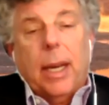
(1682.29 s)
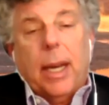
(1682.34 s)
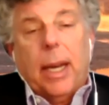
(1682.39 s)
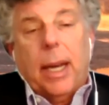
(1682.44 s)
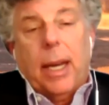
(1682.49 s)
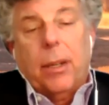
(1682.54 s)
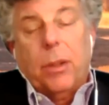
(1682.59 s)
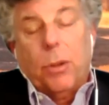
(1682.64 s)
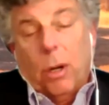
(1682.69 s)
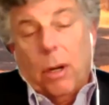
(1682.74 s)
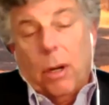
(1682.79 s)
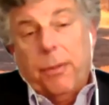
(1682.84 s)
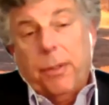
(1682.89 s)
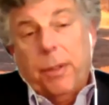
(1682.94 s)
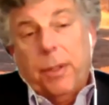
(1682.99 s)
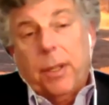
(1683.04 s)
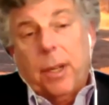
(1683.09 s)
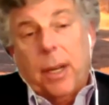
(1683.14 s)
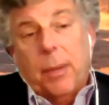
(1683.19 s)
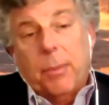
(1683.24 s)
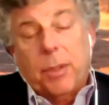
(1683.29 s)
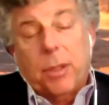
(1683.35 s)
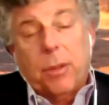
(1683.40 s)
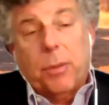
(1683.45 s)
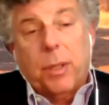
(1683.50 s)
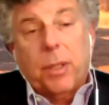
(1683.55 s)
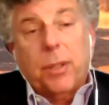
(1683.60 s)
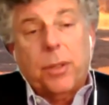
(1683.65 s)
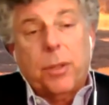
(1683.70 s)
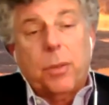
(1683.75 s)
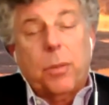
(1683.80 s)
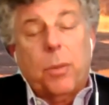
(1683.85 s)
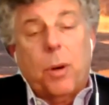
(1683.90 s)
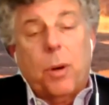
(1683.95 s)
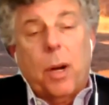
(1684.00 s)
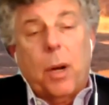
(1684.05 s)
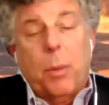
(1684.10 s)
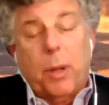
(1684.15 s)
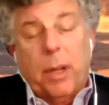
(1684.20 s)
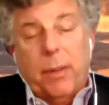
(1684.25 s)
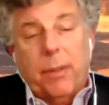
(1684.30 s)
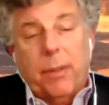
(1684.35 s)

And oftentimes the reason why we have